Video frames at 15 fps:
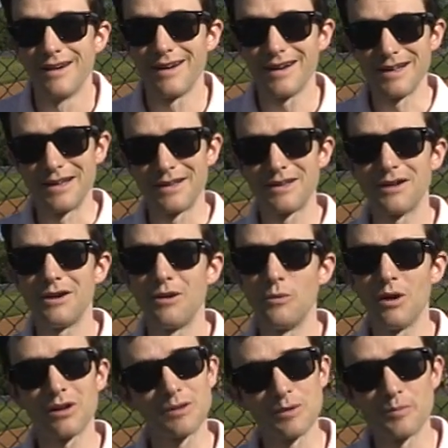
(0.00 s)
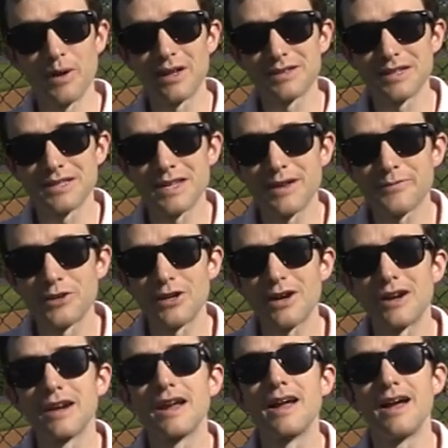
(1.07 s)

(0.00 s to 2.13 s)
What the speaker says: Hi, welcome to Politics After Dark.